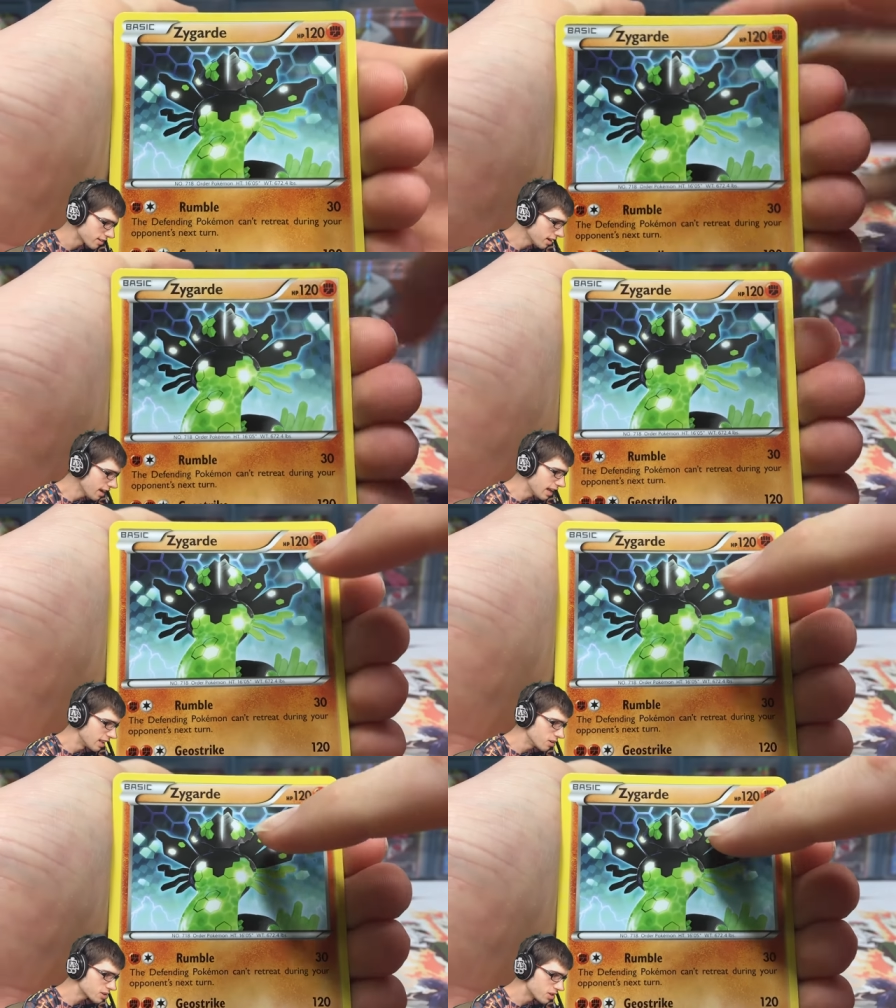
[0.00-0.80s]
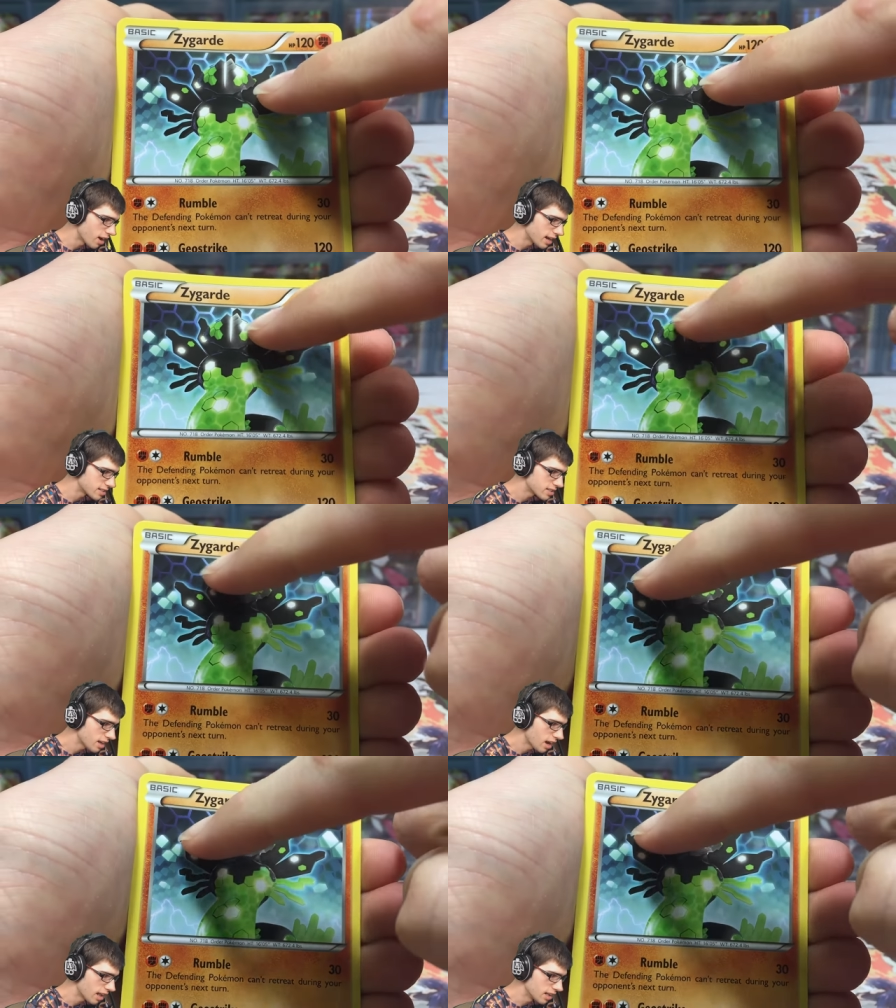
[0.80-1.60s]
it. It looks nice.
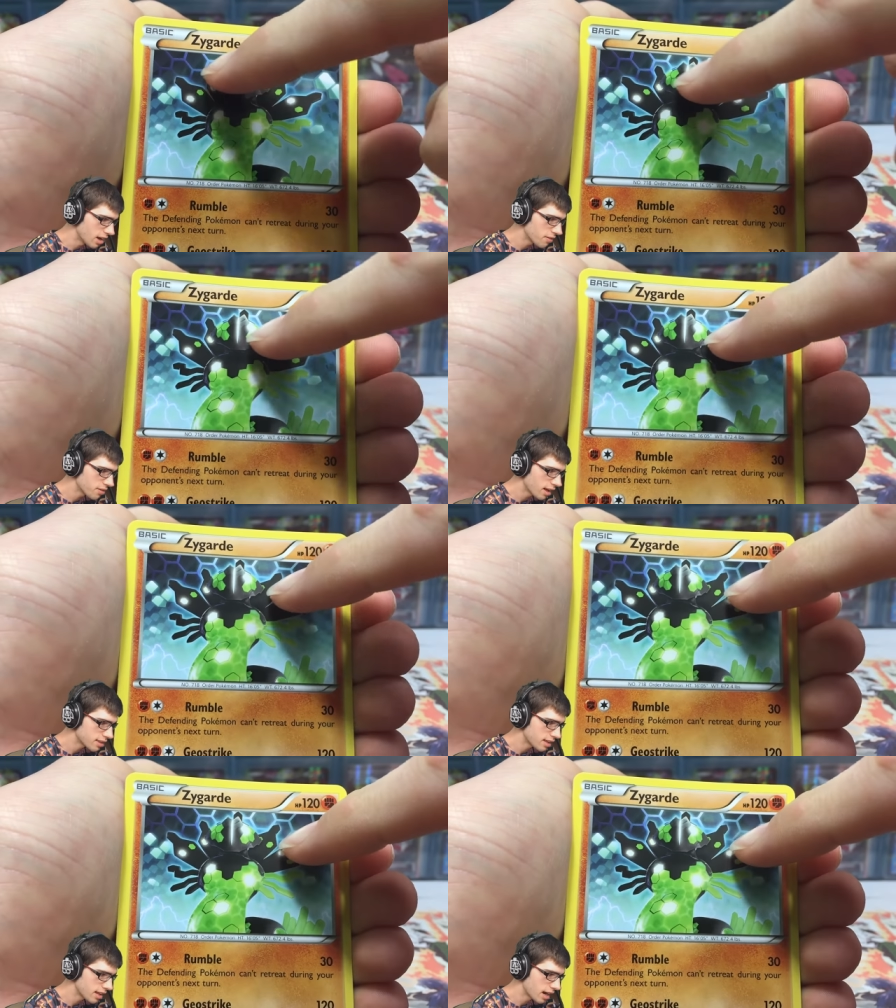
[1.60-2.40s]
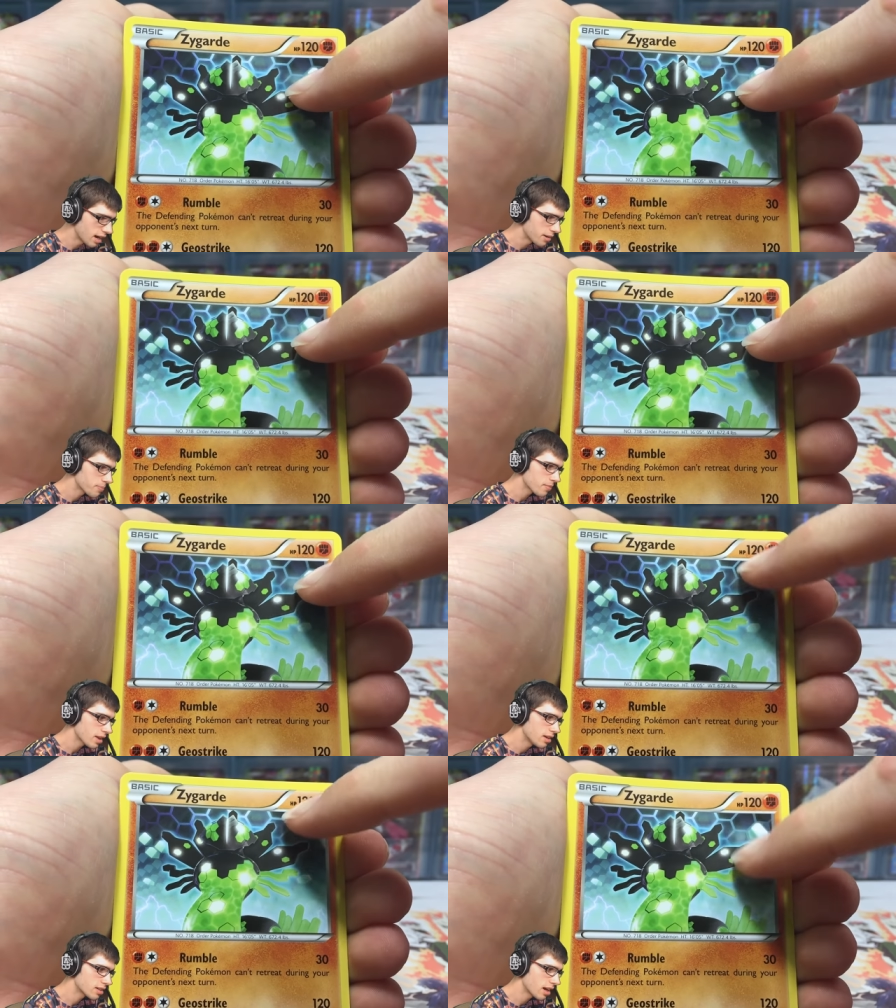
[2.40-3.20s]
I love like the
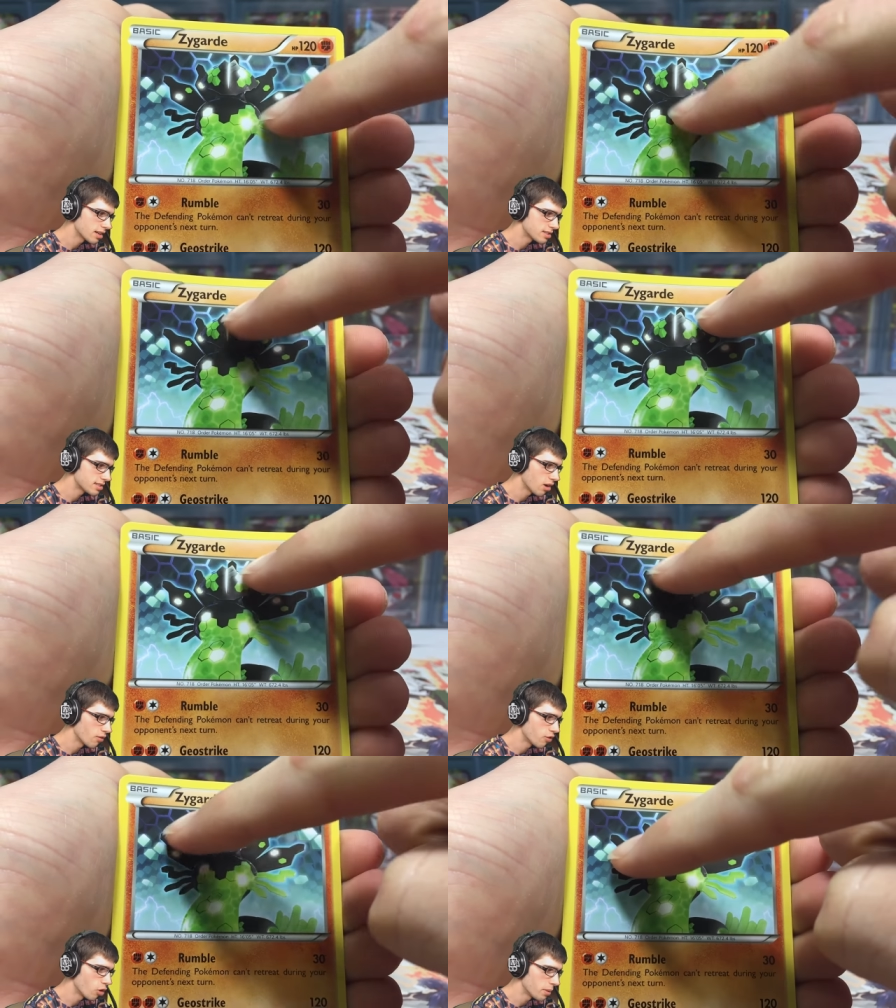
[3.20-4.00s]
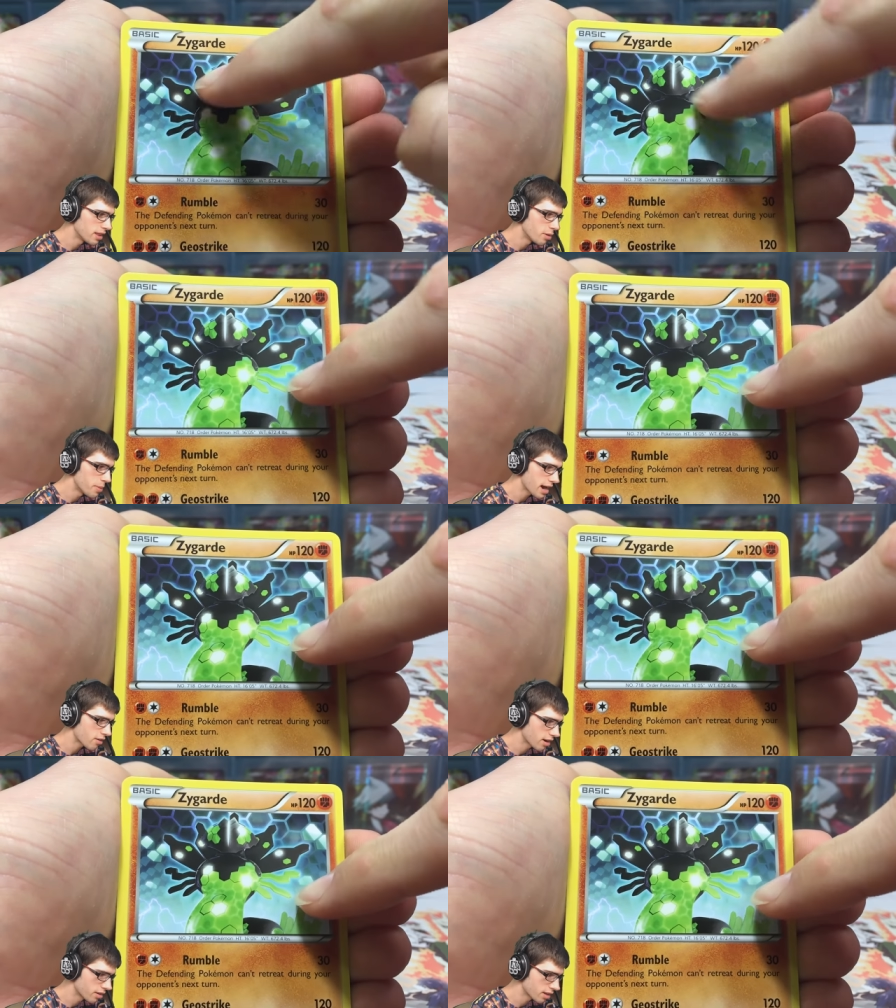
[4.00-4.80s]
kind of cell form in the
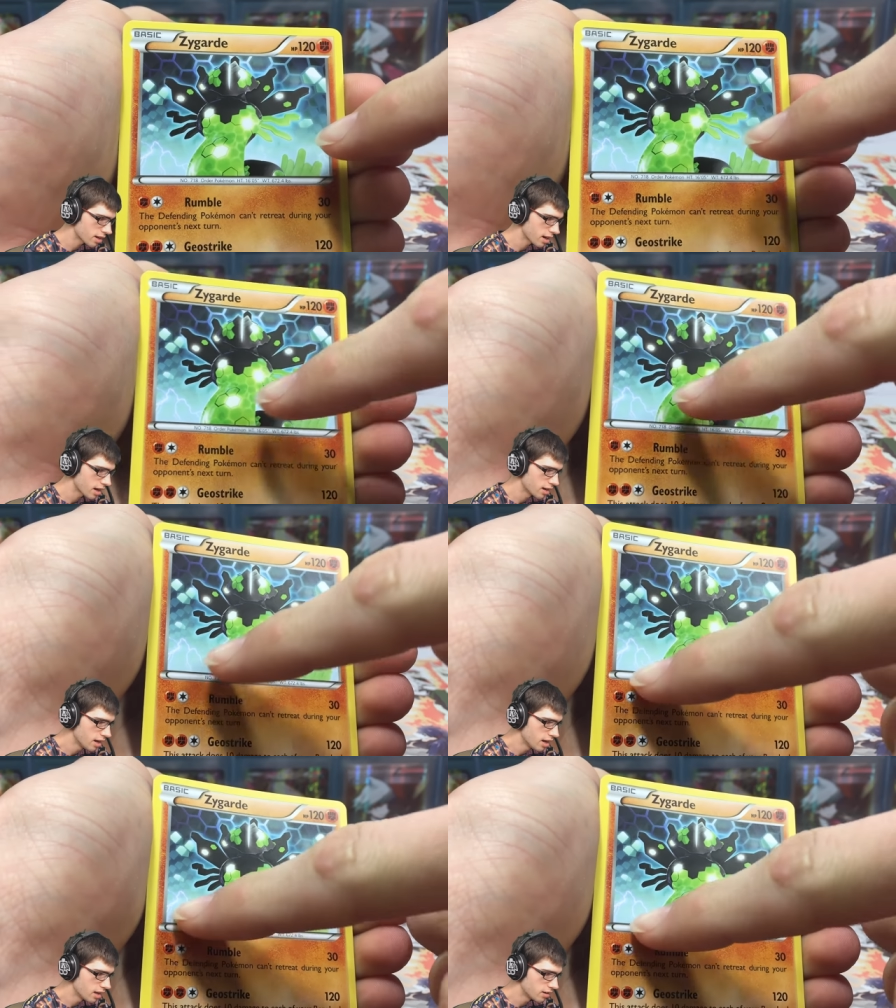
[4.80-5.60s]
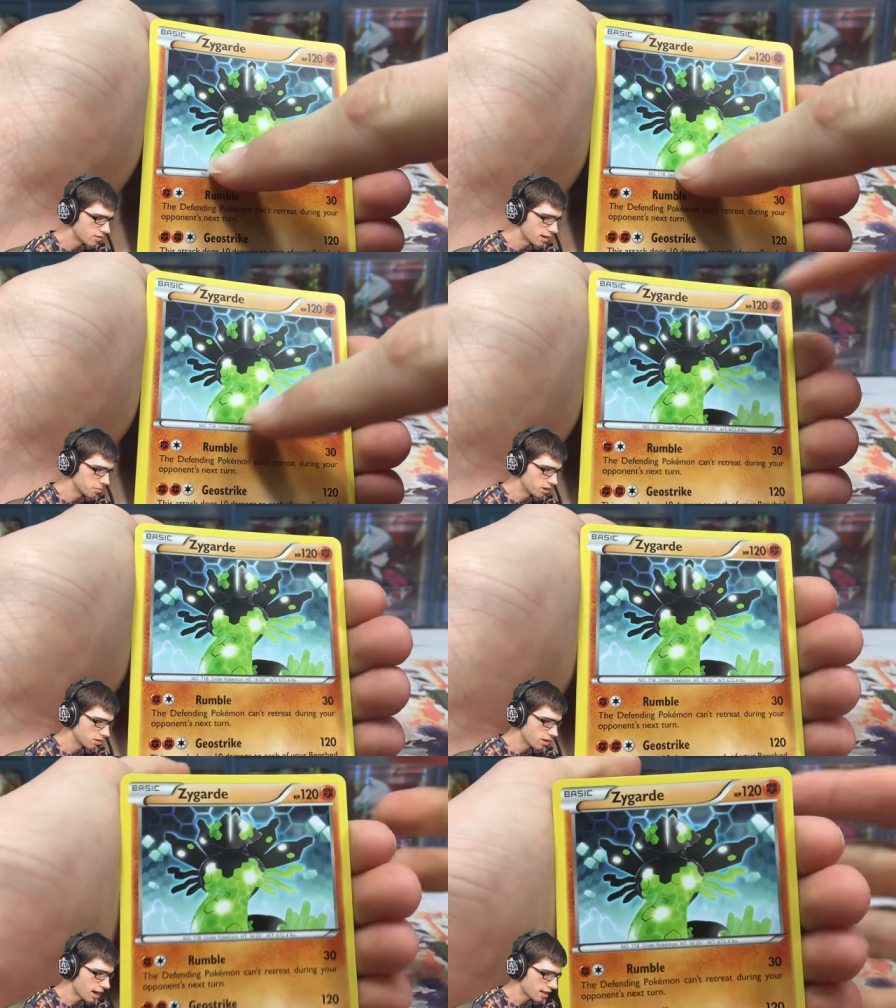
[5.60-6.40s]
background of the card. Random
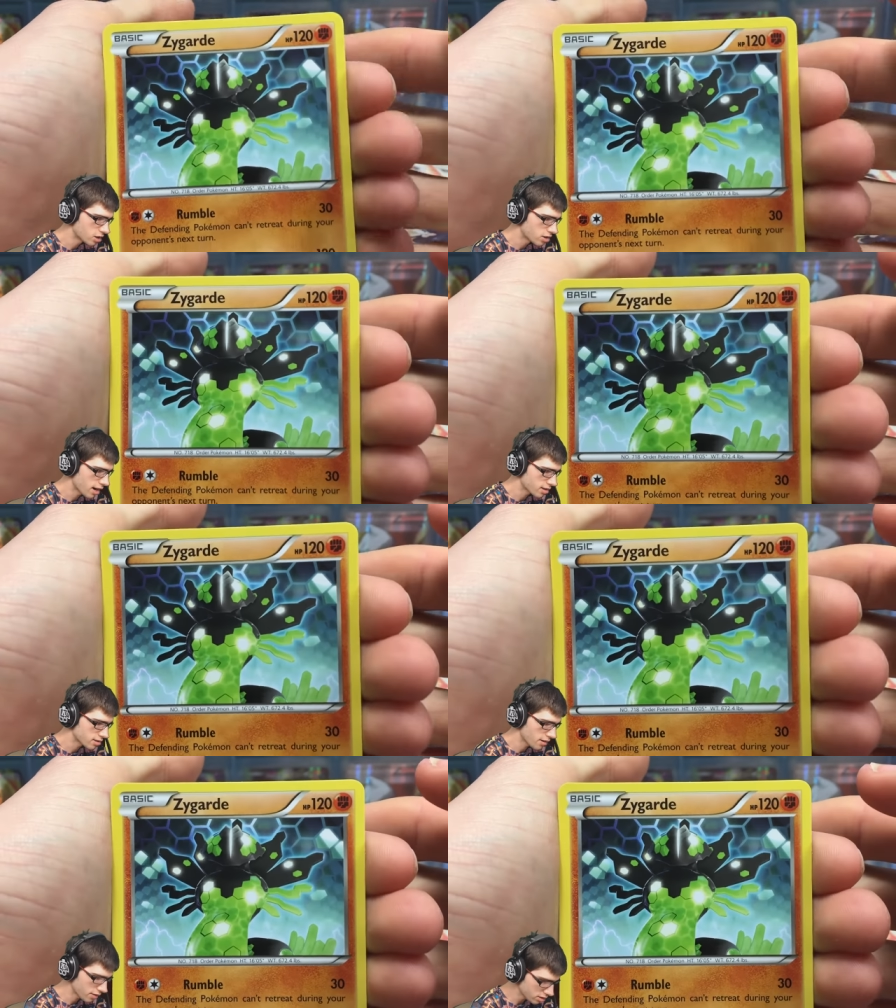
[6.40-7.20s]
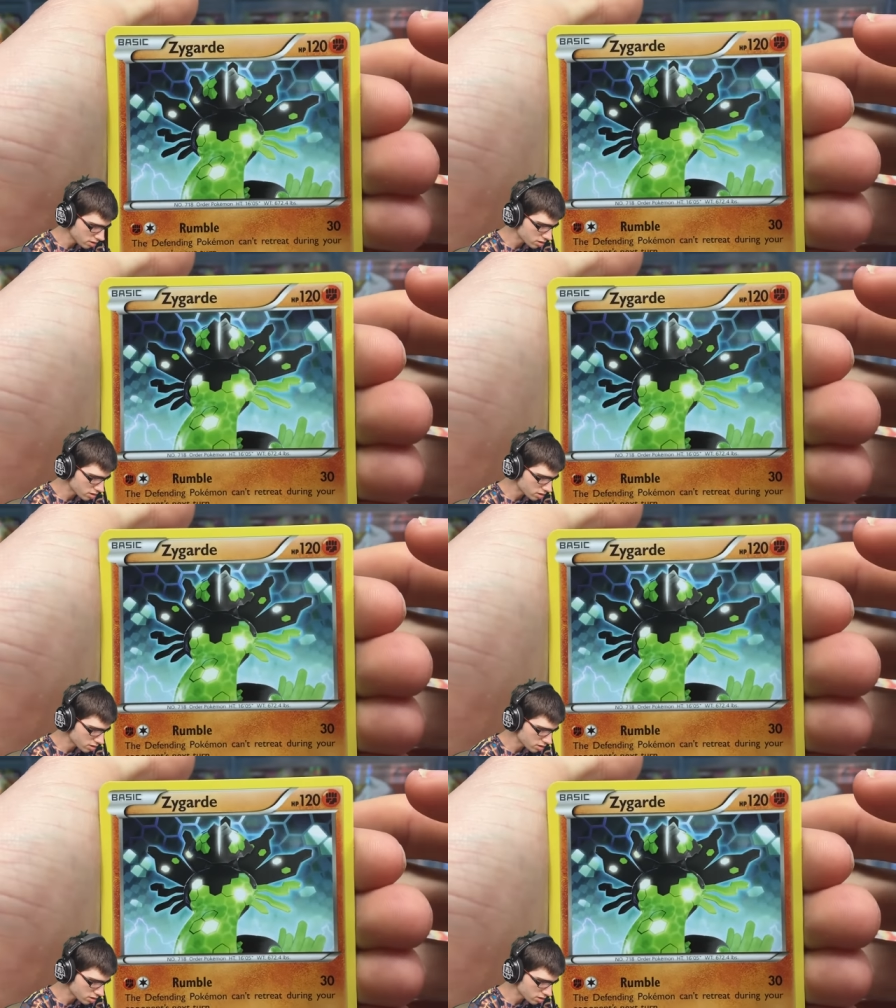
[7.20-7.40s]
little lightning strike and stuff, and it